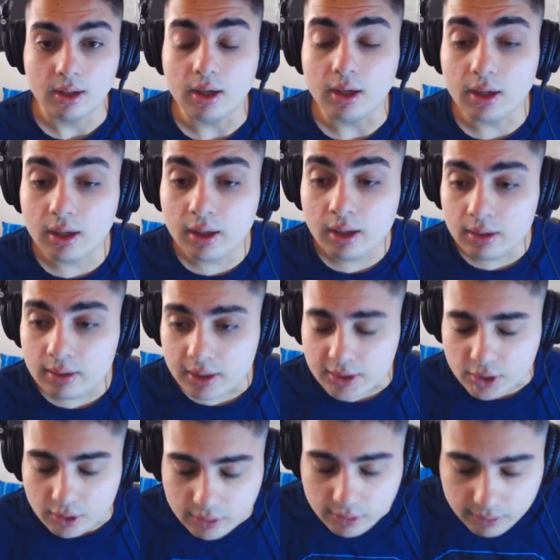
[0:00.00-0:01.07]
Oh, okay,
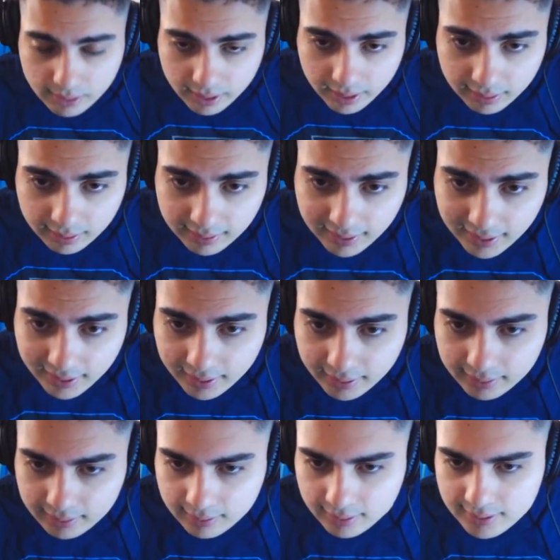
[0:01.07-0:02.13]
so you do it like
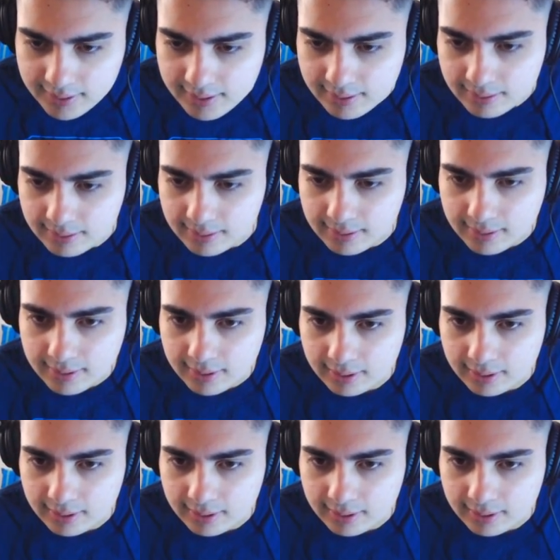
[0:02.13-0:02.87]
that. That's cool.